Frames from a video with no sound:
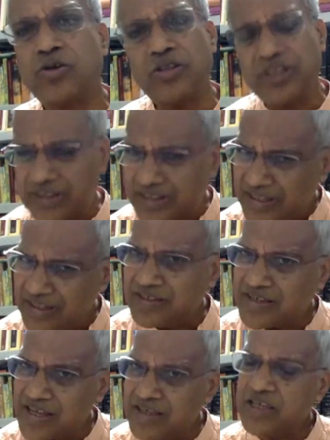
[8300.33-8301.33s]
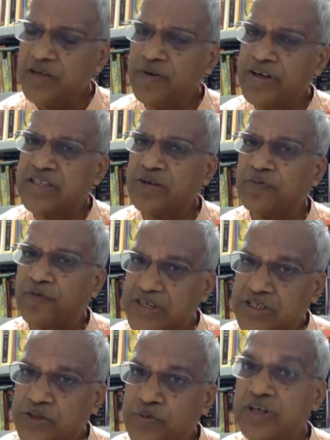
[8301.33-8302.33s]
So since he was the
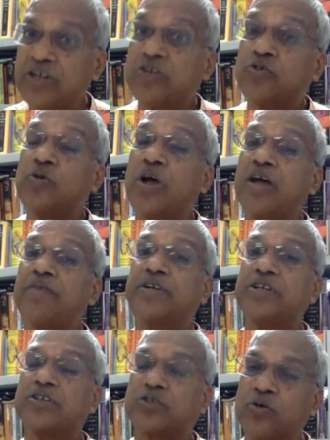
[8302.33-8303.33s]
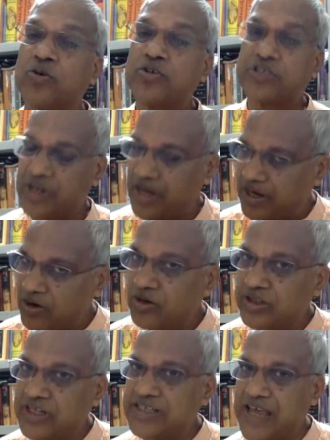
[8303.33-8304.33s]
first one to have discoursed
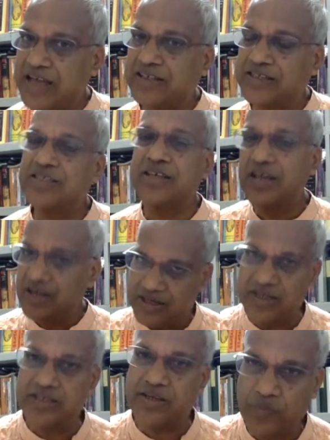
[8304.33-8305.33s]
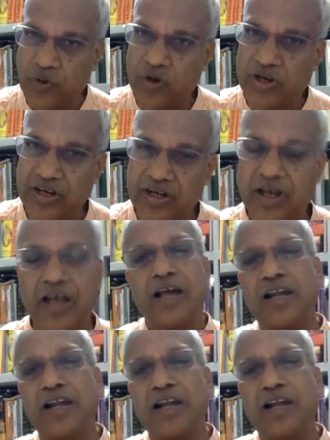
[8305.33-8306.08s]
along this axis, he is important.